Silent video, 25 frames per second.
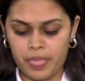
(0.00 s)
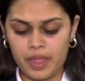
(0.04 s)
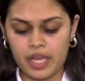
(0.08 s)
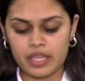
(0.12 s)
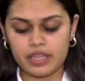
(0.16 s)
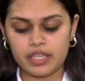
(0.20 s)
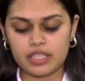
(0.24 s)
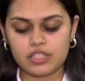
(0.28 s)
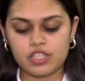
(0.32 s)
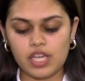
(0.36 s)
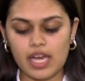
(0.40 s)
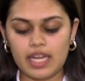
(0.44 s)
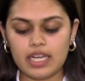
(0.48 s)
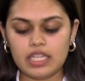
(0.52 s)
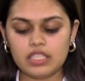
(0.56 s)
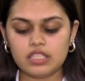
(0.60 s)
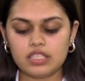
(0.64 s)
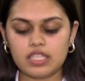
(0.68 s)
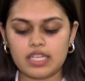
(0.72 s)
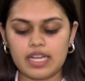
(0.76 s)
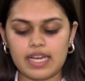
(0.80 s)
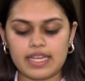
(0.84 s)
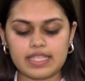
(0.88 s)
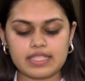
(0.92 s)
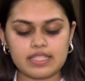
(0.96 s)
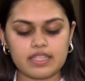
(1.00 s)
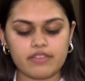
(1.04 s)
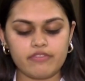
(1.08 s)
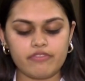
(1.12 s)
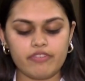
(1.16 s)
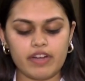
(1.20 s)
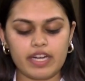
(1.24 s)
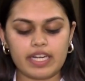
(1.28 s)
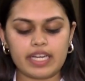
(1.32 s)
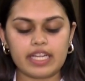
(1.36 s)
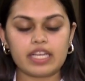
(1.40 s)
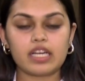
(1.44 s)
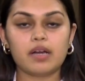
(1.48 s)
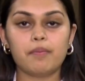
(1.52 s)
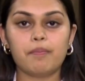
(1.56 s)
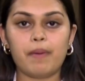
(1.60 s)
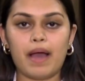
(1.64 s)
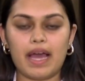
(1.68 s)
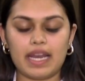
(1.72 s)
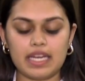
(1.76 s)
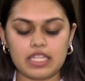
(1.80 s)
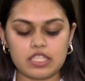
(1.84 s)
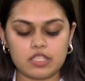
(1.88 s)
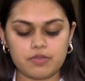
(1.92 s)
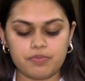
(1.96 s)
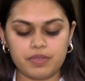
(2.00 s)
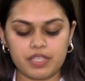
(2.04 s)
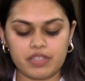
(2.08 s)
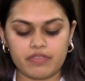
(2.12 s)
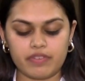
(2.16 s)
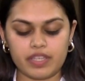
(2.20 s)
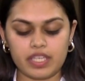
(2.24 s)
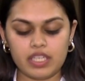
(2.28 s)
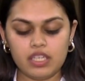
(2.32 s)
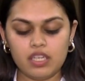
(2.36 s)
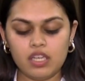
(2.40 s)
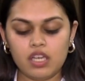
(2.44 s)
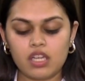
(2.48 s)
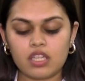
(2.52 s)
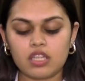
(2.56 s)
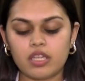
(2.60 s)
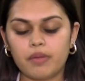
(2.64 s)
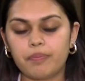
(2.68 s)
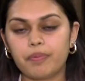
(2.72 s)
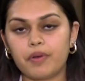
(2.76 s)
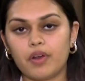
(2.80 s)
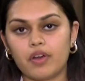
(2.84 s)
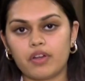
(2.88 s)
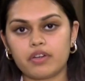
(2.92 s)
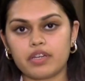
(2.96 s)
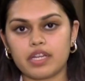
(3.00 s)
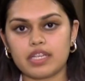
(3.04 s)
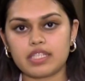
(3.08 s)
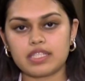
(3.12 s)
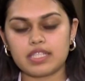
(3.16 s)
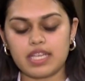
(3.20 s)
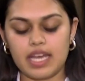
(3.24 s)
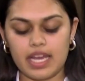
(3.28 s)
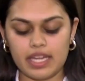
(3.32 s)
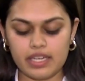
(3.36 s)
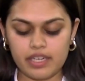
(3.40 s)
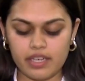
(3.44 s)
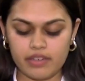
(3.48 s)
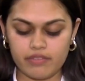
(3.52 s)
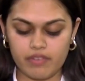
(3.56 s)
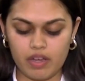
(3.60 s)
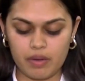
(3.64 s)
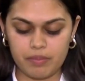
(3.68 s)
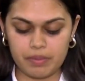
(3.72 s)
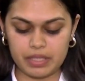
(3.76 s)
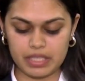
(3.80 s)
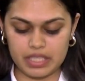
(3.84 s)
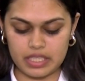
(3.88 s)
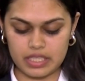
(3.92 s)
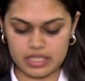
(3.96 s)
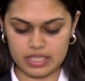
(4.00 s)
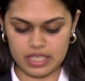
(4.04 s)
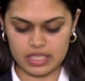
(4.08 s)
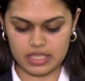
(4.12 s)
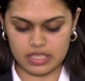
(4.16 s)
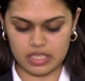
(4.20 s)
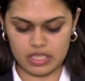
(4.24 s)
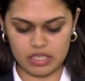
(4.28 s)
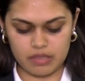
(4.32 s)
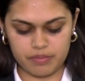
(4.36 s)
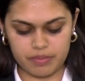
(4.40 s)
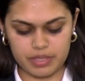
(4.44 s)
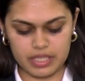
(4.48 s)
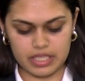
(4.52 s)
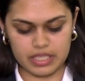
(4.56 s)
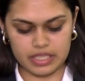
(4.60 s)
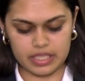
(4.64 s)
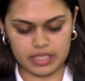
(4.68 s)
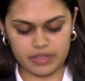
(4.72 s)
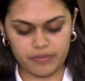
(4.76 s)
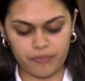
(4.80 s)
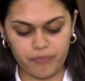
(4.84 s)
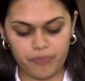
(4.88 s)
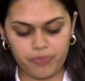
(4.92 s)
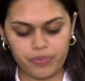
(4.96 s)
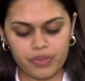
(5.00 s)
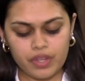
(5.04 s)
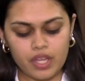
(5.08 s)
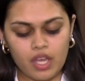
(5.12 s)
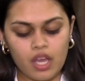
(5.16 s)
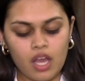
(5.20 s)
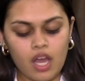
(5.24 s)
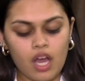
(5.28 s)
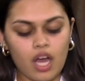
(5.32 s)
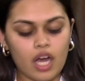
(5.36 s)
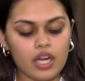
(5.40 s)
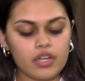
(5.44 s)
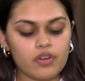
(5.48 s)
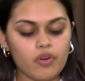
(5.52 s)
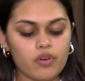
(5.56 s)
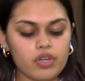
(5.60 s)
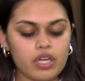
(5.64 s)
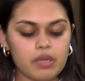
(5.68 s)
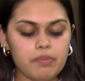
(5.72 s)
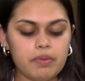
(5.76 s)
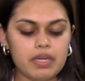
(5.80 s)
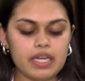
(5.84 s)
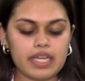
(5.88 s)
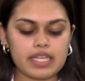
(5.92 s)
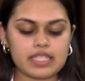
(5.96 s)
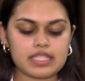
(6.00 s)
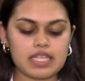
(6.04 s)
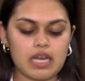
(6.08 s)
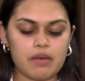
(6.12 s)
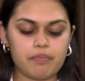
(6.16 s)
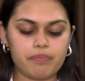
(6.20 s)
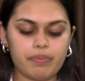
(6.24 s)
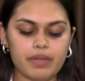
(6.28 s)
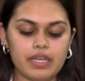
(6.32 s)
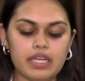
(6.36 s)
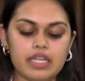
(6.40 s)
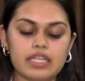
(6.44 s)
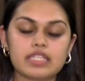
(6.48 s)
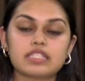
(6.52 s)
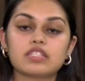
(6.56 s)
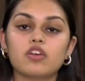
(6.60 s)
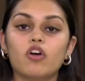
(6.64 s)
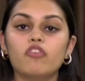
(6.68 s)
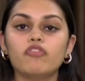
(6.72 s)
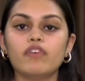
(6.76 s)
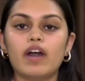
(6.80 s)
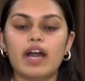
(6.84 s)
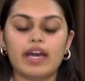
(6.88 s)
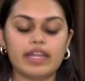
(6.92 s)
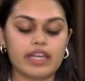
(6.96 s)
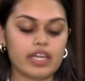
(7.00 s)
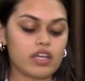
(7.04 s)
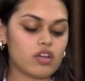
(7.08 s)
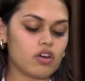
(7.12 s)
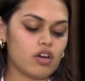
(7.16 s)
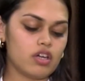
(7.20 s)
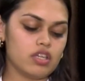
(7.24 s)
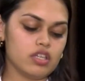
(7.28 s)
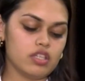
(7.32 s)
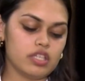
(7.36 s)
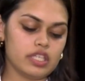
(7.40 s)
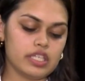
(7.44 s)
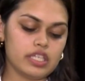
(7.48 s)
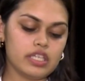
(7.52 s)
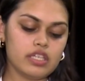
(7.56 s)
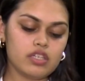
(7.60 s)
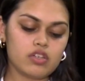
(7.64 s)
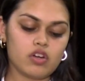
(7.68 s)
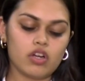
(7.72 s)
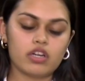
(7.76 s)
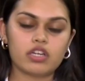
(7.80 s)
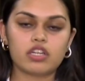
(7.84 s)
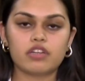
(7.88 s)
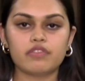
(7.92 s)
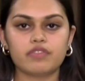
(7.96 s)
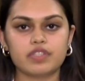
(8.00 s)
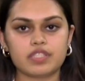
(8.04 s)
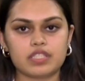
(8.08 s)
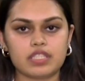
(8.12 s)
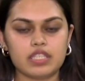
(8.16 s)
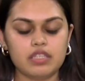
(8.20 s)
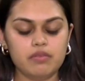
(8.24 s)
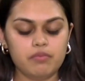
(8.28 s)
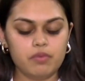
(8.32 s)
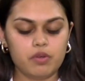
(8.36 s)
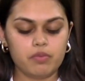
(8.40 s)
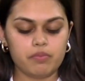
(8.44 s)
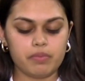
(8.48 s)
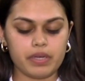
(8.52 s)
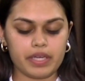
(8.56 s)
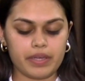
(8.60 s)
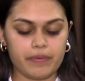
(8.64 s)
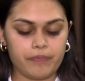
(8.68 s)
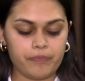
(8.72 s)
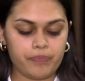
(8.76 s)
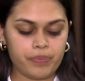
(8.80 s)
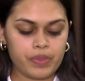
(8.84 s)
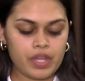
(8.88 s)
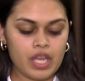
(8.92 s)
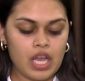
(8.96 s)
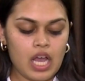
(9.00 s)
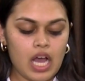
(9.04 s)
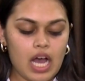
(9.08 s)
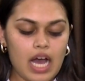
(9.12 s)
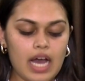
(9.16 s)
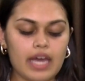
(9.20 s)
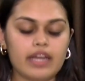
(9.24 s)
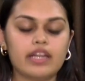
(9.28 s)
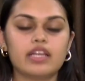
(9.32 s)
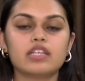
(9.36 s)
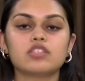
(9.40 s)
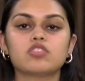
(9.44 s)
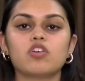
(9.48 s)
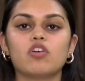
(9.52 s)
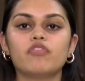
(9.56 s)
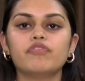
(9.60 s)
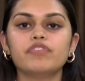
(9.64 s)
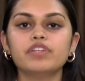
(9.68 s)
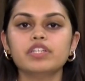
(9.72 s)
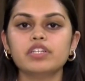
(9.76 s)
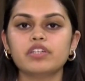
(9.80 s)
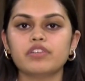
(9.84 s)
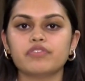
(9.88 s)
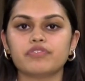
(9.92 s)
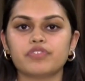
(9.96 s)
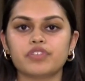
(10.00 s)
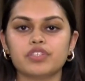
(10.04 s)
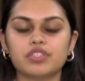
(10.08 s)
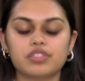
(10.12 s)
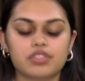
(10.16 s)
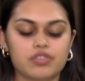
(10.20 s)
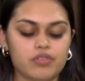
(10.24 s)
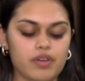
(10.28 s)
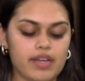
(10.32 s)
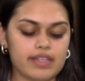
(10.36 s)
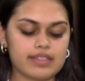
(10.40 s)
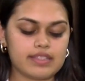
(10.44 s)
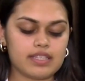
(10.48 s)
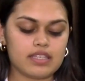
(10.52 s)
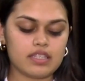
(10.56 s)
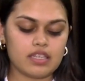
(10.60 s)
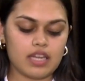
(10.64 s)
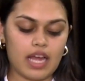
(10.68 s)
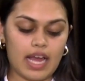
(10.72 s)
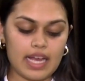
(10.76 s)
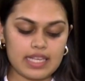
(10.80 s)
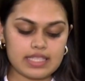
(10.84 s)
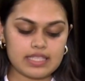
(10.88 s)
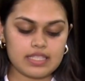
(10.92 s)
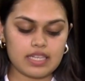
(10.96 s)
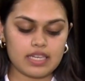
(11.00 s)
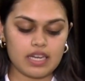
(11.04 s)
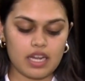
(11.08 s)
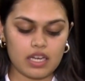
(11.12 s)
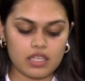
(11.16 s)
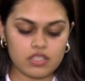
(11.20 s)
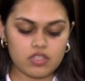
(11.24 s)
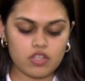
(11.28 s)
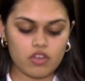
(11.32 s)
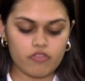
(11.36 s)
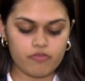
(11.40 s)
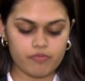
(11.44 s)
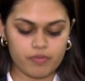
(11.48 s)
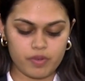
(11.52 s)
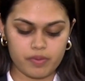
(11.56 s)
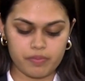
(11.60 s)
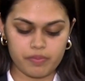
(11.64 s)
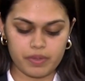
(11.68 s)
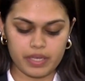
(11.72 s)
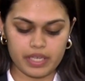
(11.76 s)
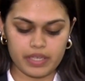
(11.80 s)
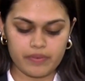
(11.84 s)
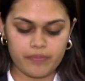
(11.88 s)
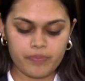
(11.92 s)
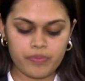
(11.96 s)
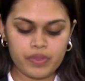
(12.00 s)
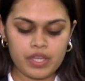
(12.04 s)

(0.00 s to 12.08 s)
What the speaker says: The challenge lies in finding a balance between the progress and environmental sustainability. A notable example is of RA colony controversy in Mumbai. RA is often referred to as the lungs of Mumbai.